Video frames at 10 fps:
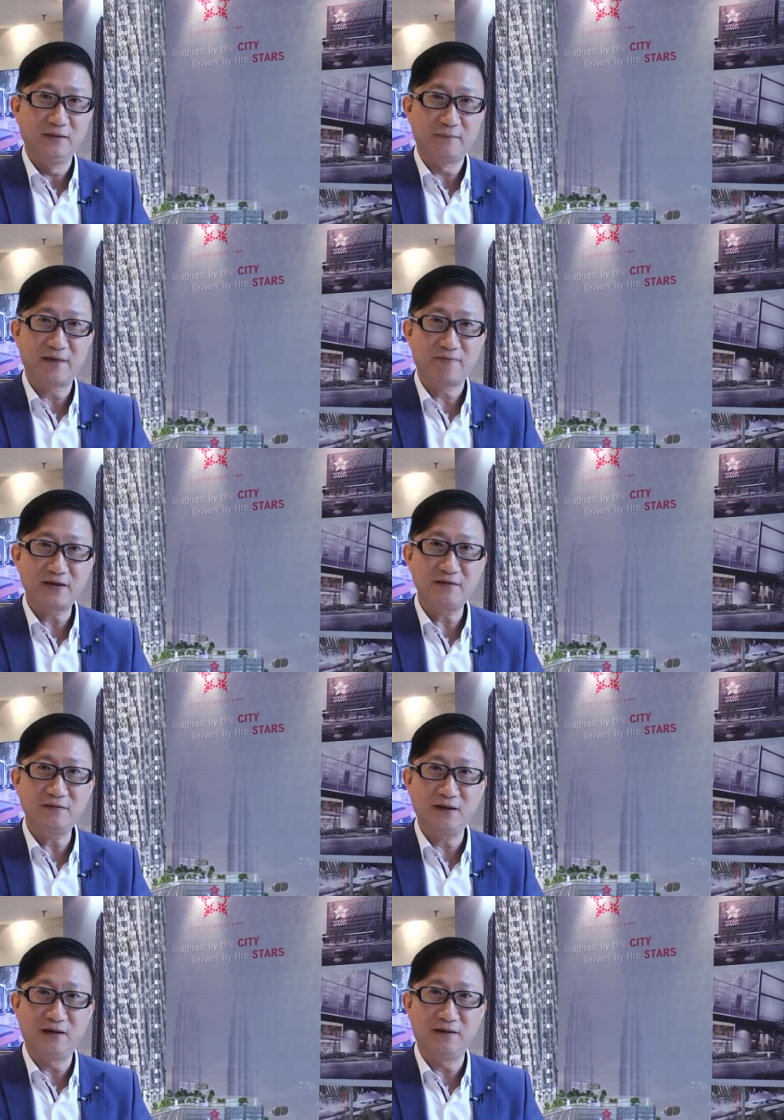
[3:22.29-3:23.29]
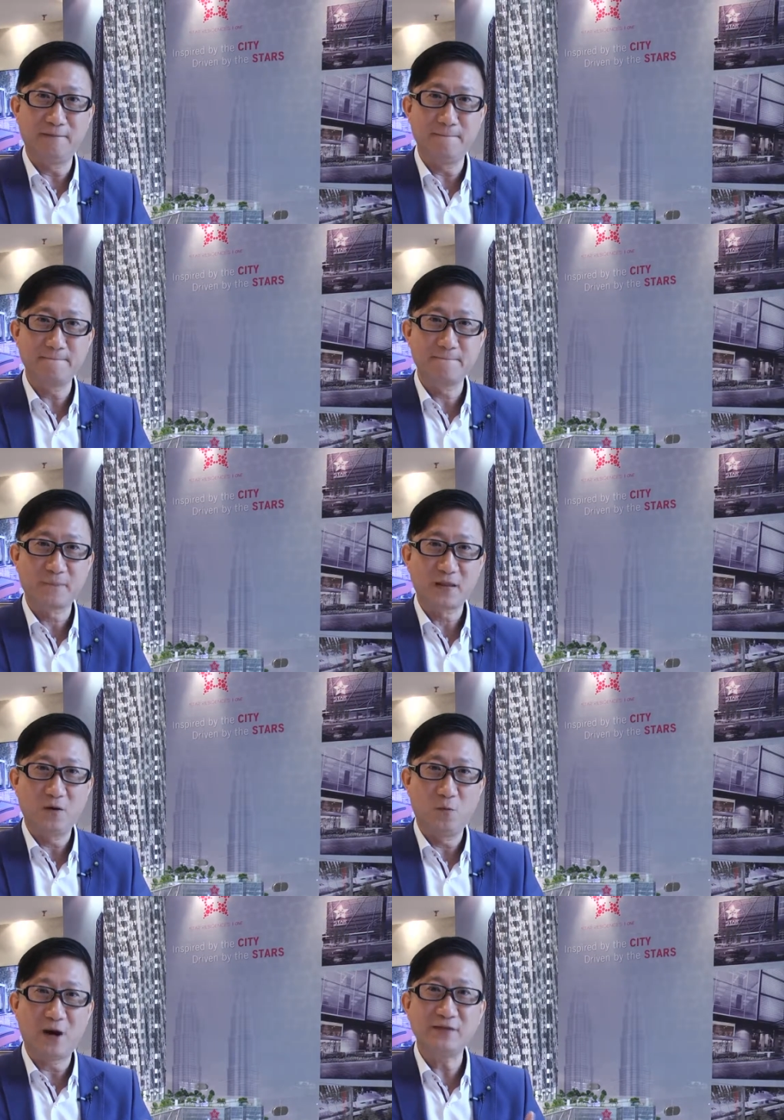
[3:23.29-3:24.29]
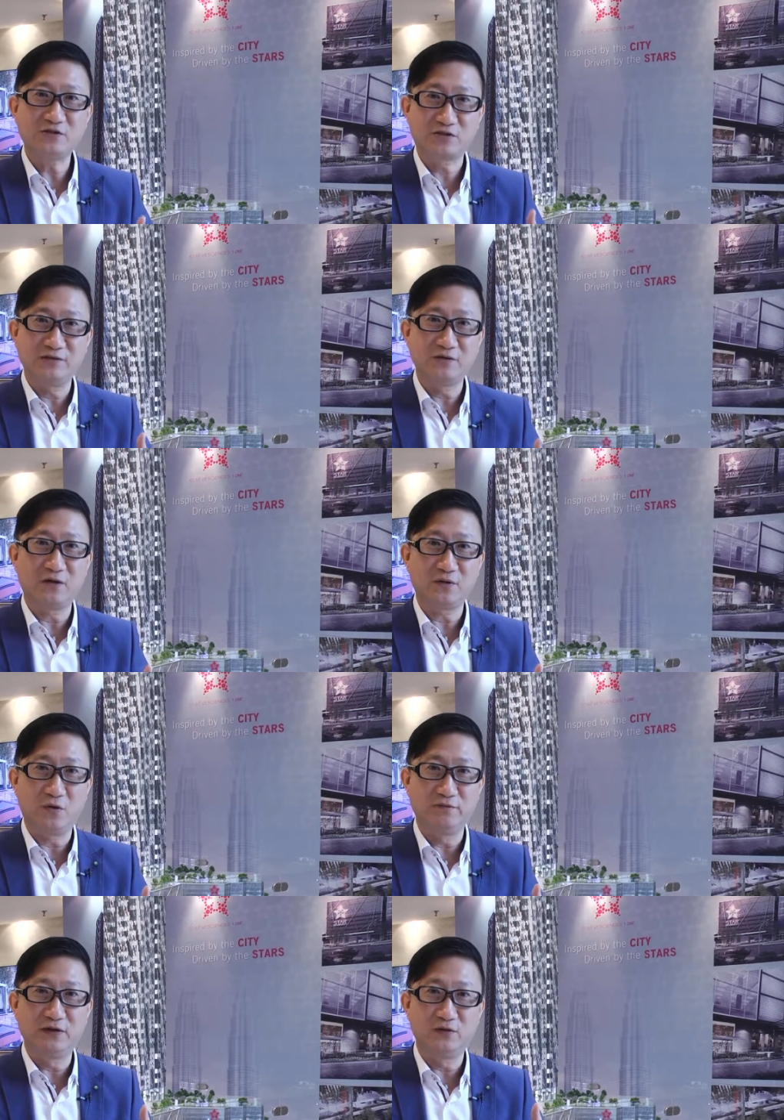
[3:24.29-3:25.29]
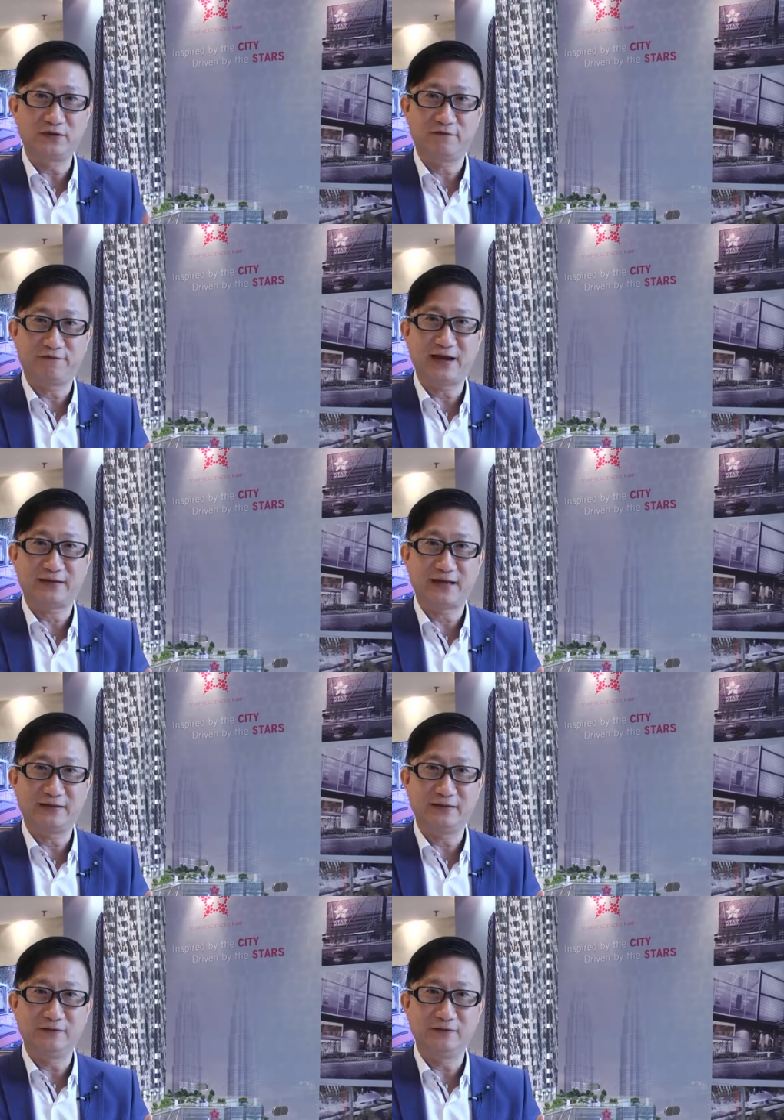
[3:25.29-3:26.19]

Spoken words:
But I think one should not overlook the fact that